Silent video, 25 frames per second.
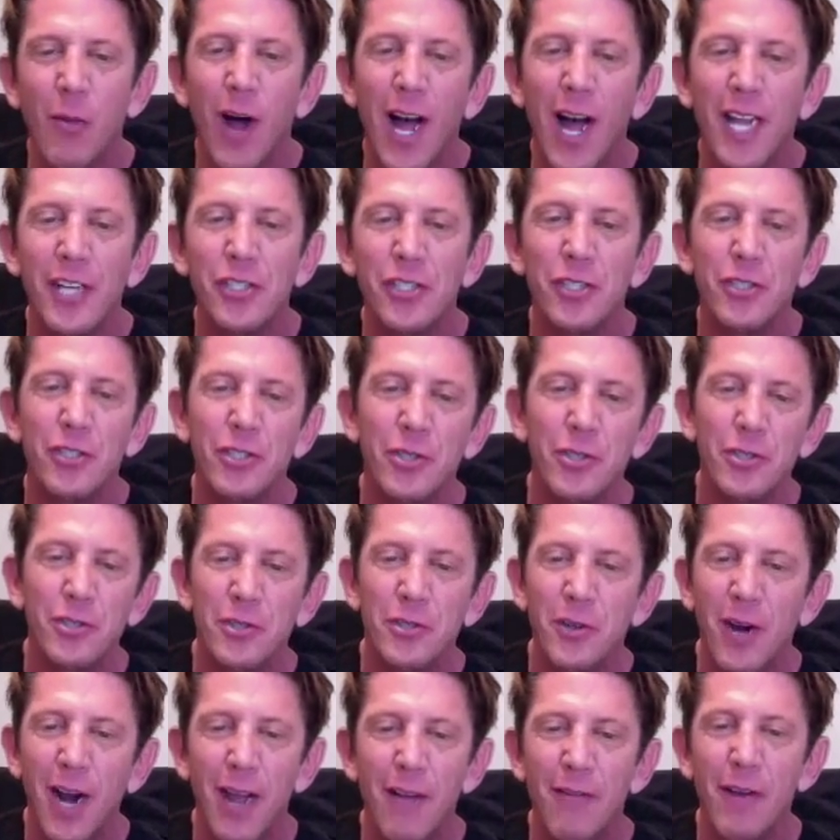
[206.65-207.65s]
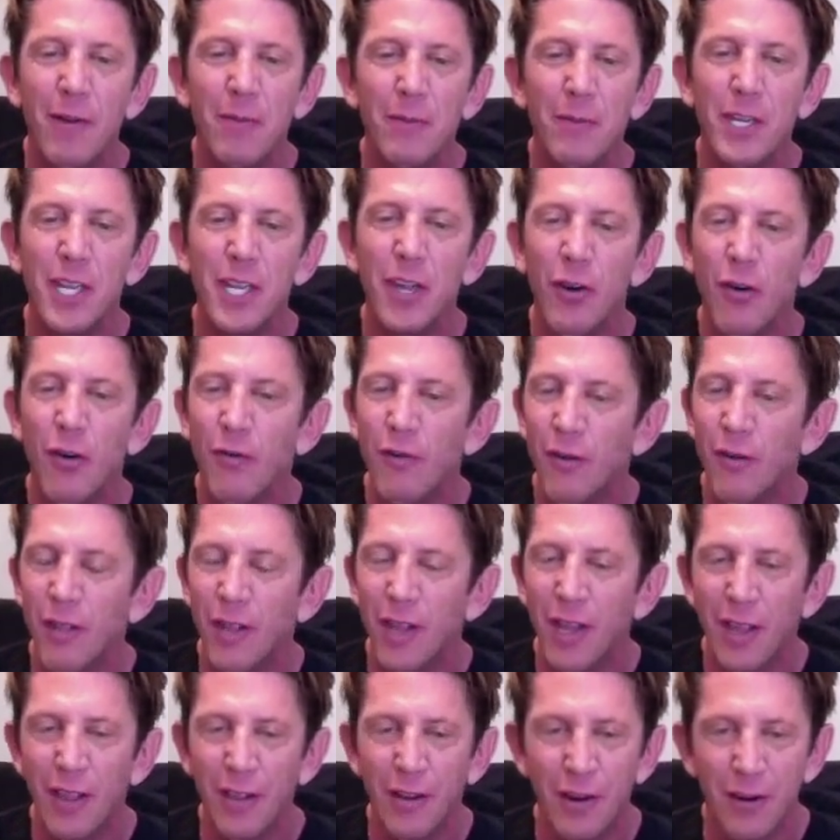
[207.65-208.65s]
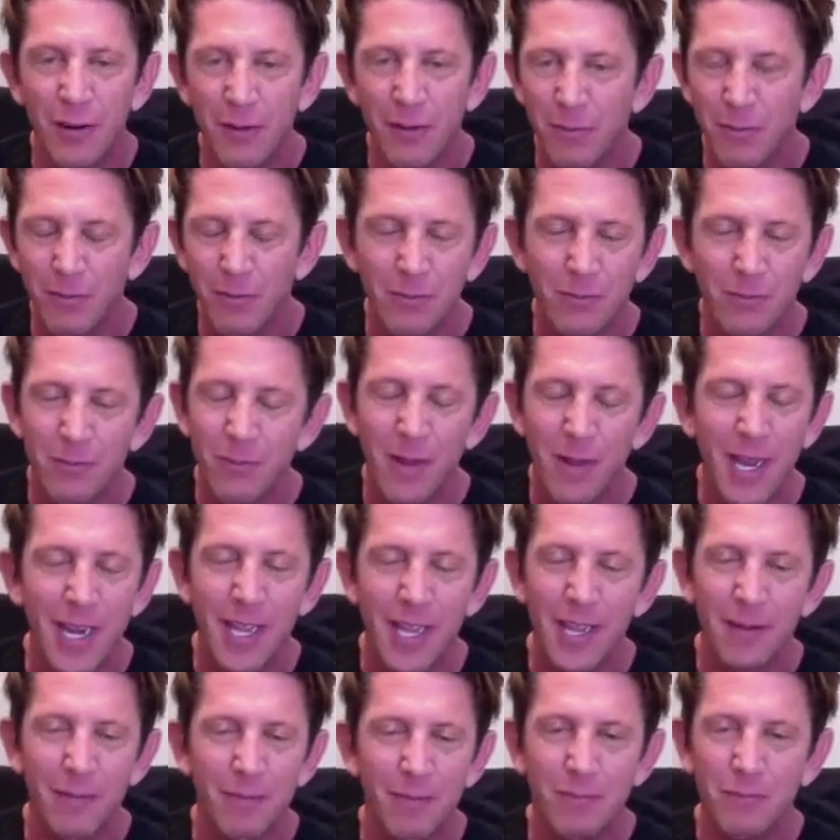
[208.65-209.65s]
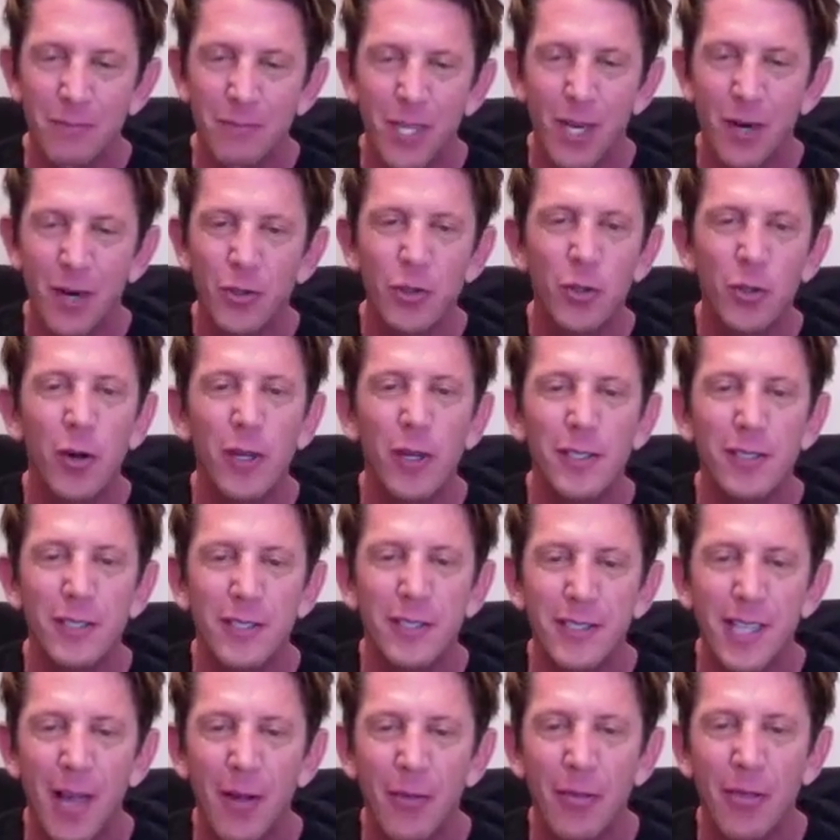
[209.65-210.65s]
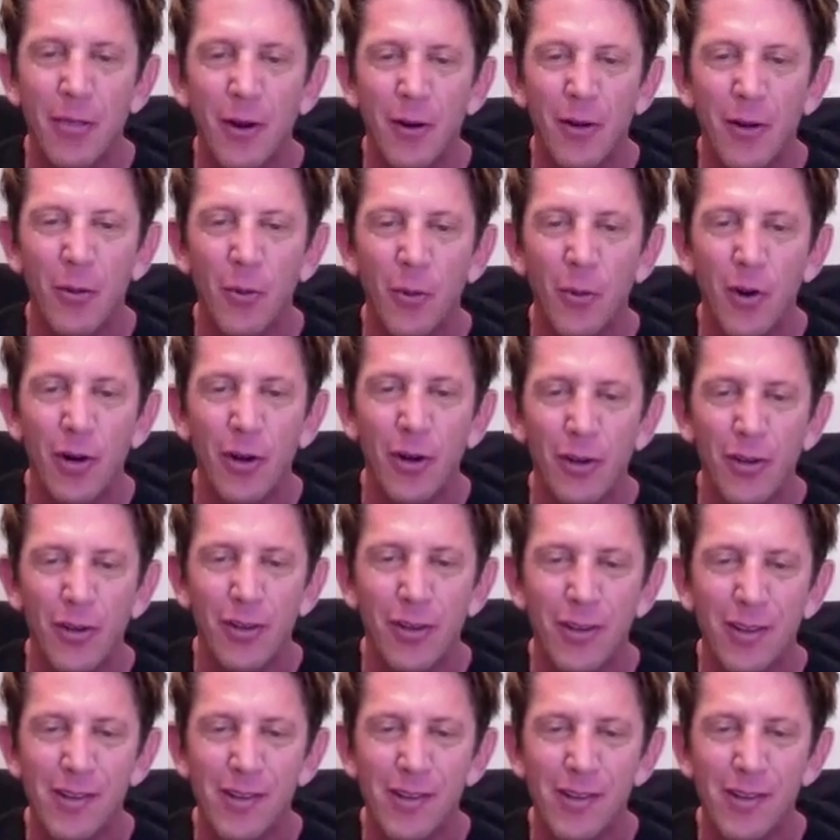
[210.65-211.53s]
and why did you choose Thrive MD over the other many choices out there in the world?